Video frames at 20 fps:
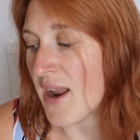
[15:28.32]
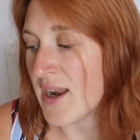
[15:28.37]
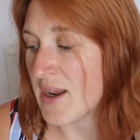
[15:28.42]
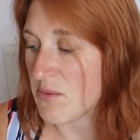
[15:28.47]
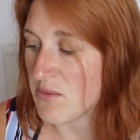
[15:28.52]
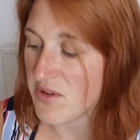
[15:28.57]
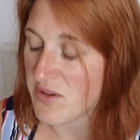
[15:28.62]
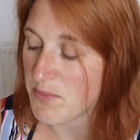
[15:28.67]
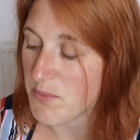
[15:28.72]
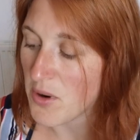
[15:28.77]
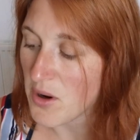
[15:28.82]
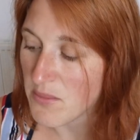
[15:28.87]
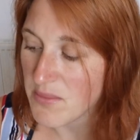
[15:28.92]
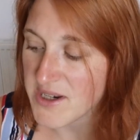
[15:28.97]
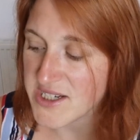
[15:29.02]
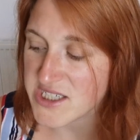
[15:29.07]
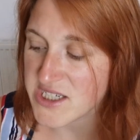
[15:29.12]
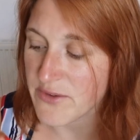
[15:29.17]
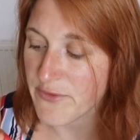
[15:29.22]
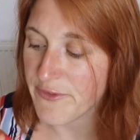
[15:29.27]
And it was
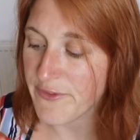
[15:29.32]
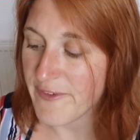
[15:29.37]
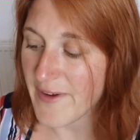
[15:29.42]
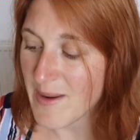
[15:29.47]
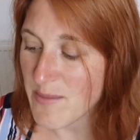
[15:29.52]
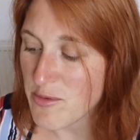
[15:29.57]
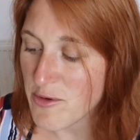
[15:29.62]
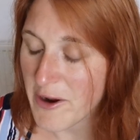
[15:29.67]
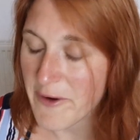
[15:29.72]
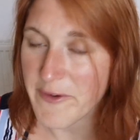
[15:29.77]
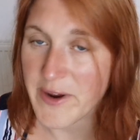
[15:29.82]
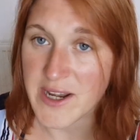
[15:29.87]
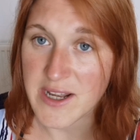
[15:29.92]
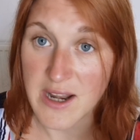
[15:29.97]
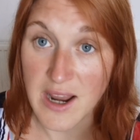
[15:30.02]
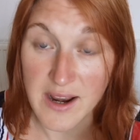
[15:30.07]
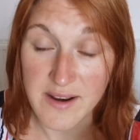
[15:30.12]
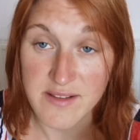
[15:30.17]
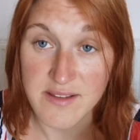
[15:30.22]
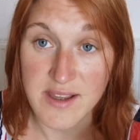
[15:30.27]
published in
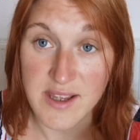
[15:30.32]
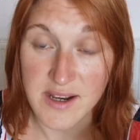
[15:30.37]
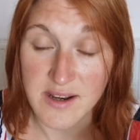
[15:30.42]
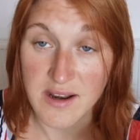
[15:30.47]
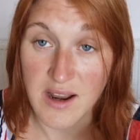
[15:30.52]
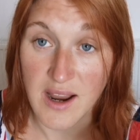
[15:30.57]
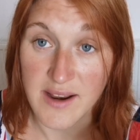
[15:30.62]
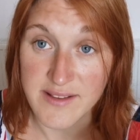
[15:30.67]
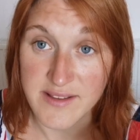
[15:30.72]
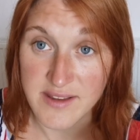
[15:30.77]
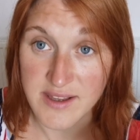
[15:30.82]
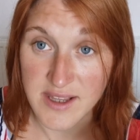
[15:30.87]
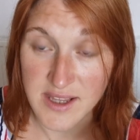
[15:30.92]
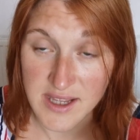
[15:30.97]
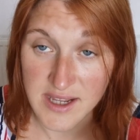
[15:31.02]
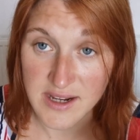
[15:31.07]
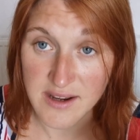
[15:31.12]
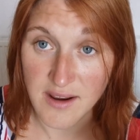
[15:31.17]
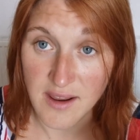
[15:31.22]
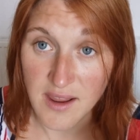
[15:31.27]
February
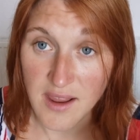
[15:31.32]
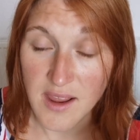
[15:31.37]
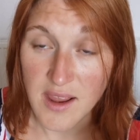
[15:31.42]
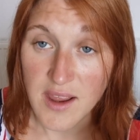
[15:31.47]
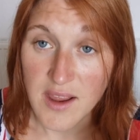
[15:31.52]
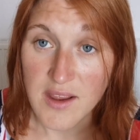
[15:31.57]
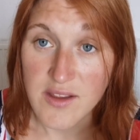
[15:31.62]
1919,